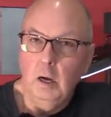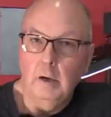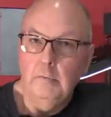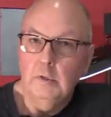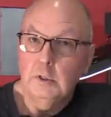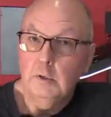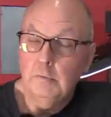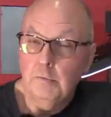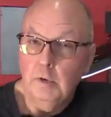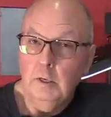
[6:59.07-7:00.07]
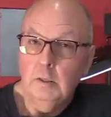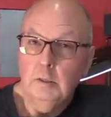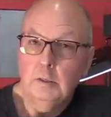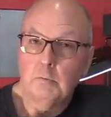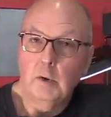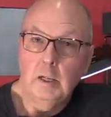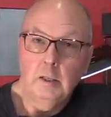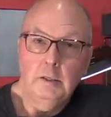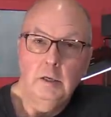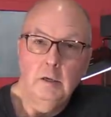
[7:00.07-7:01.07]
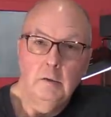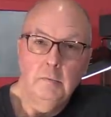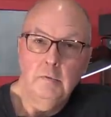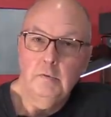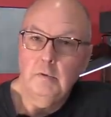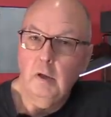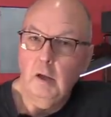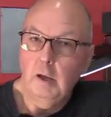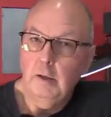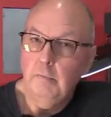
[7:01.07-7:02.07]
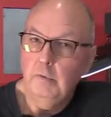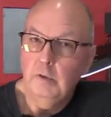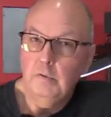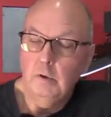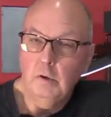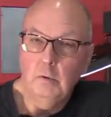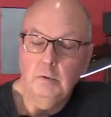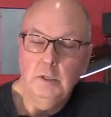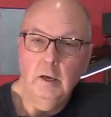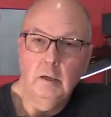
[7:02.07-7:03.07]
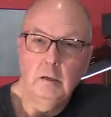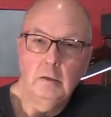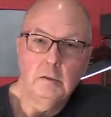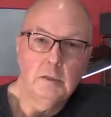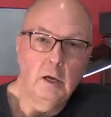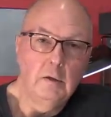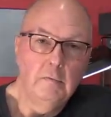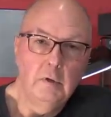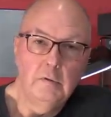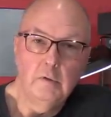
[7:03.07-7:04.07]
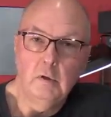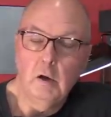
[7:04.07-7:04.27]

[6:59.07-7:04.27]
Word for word: I visit friends, relatives, I visit hotels, I visit